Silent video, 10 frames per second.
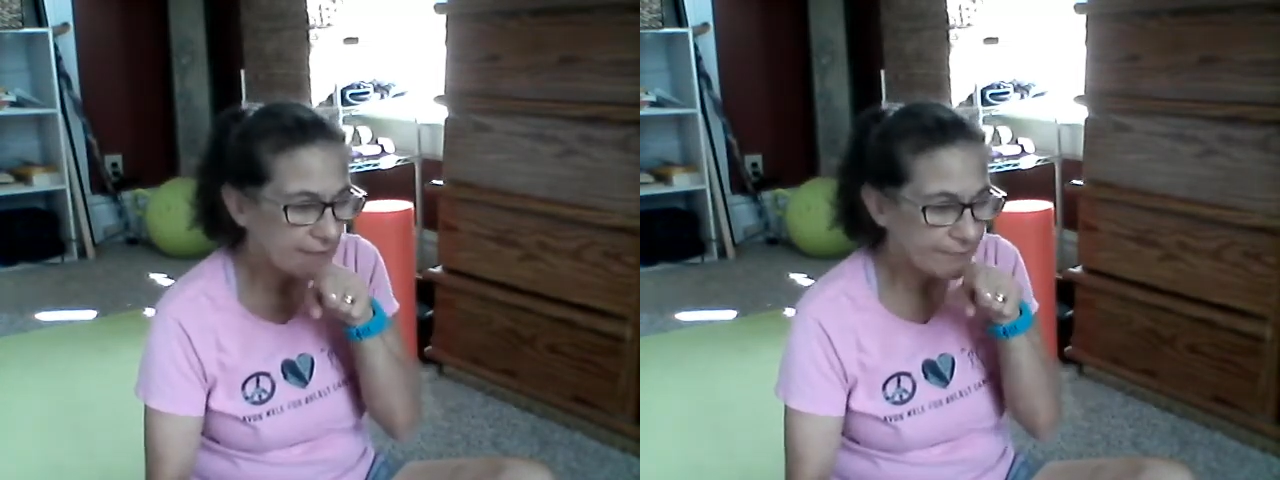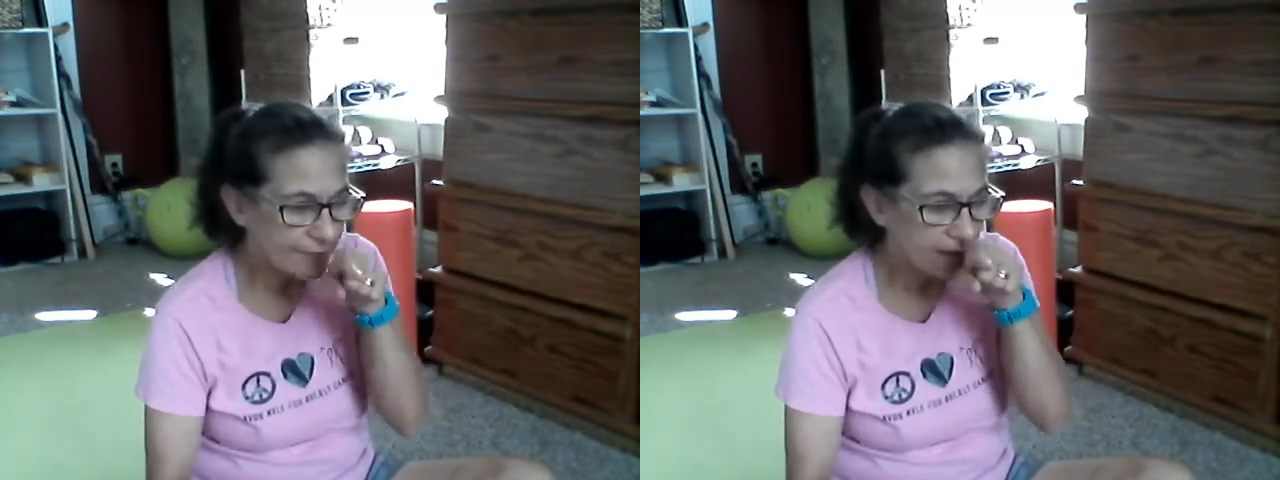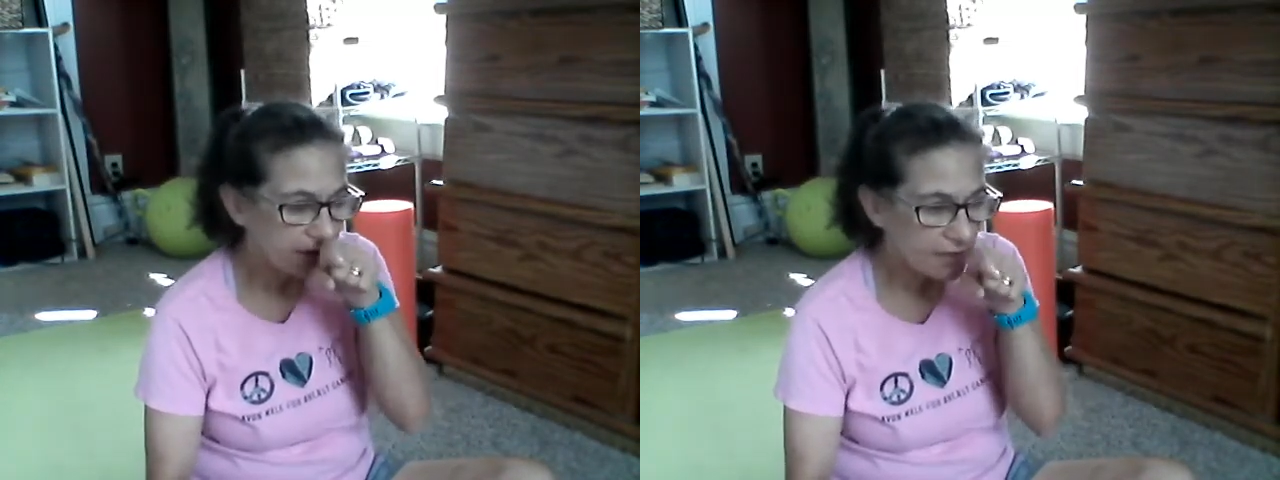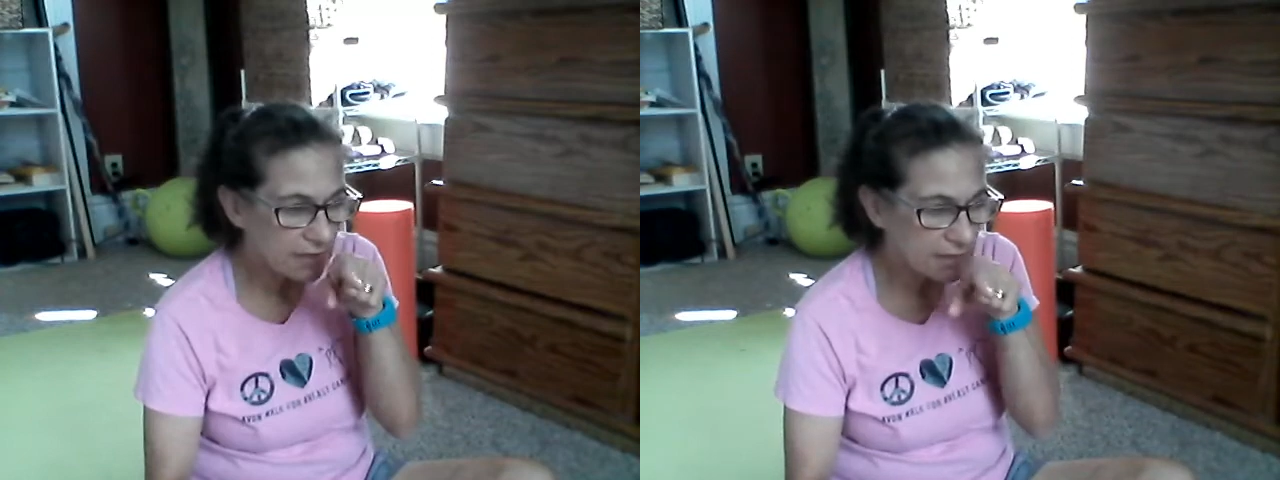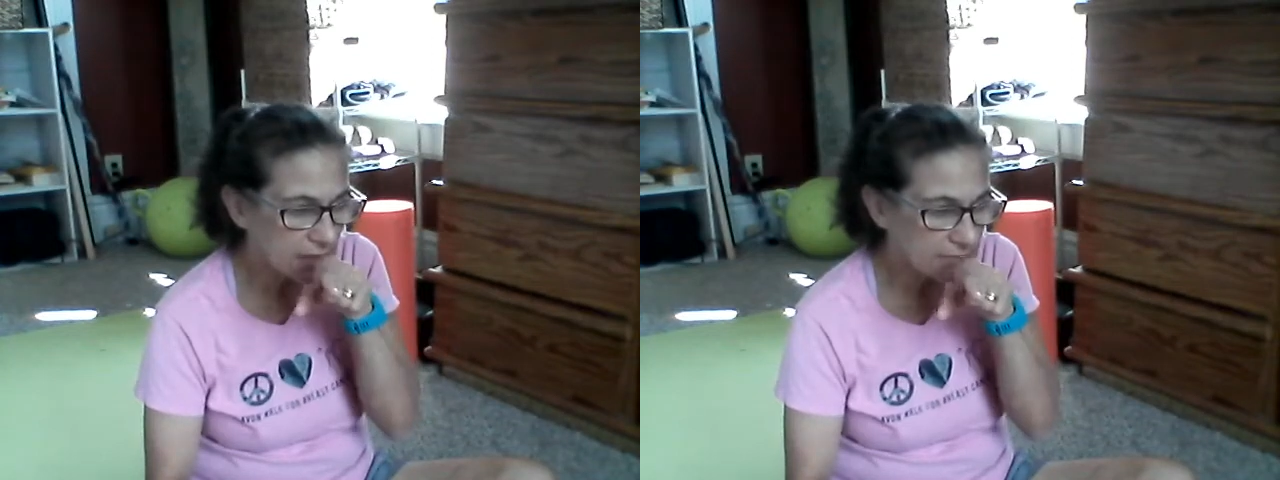bit of a
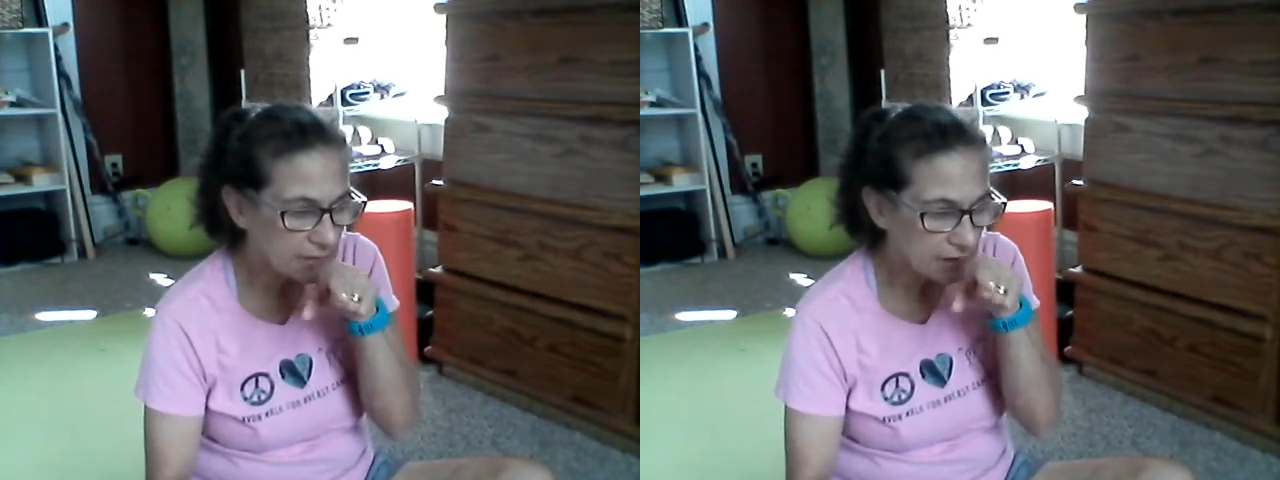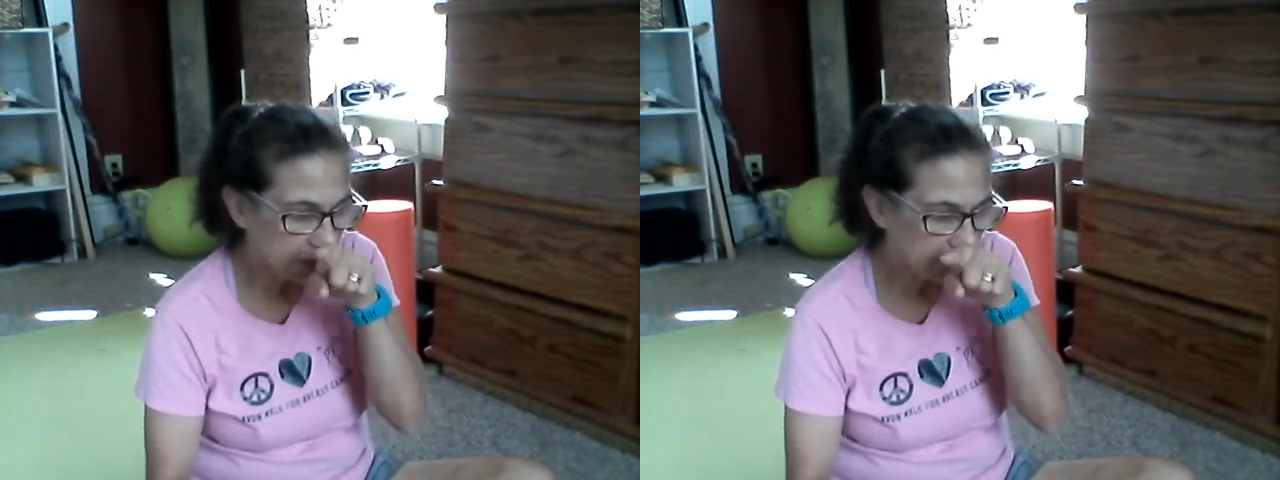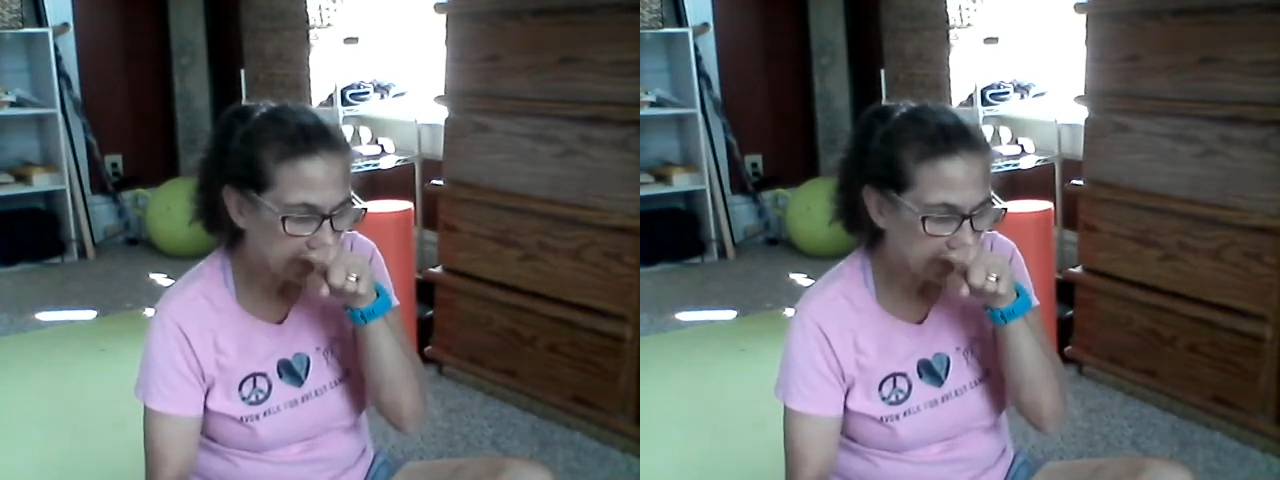comma,